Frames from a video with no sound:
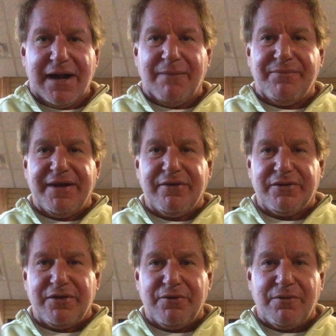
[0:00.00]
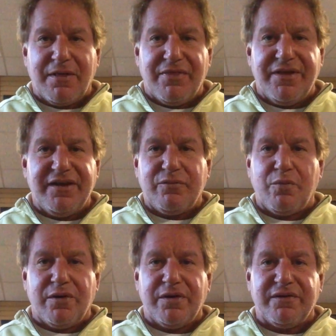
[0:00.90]
I'm telling you, these
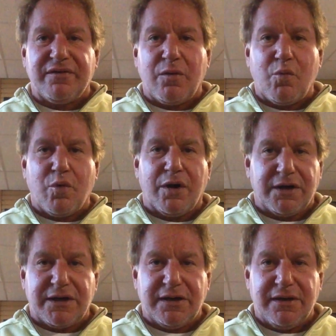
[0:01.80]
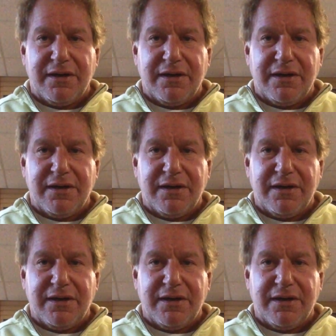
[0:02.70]
words work.